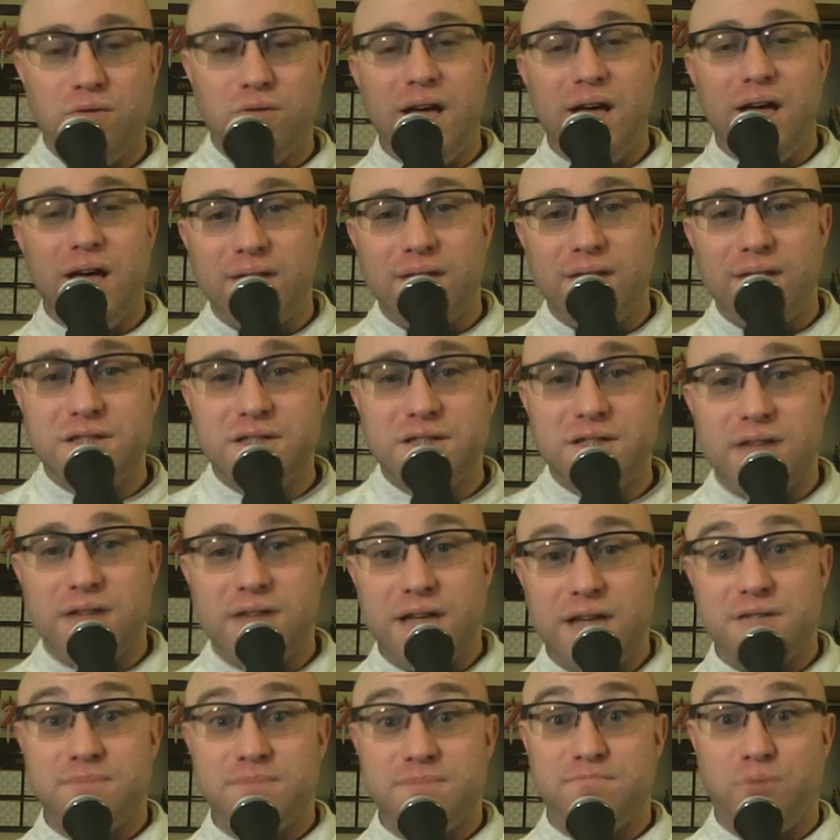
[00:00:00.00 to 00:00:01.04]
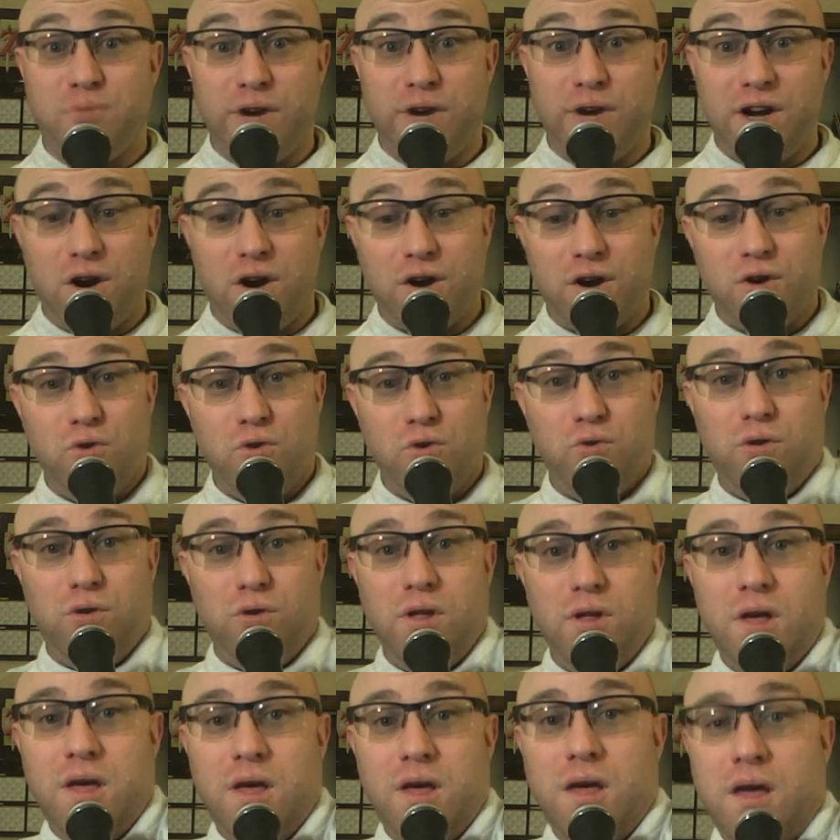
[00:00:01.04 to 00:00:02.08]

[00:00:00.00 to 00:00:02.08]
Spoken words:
That's pretty darn cool.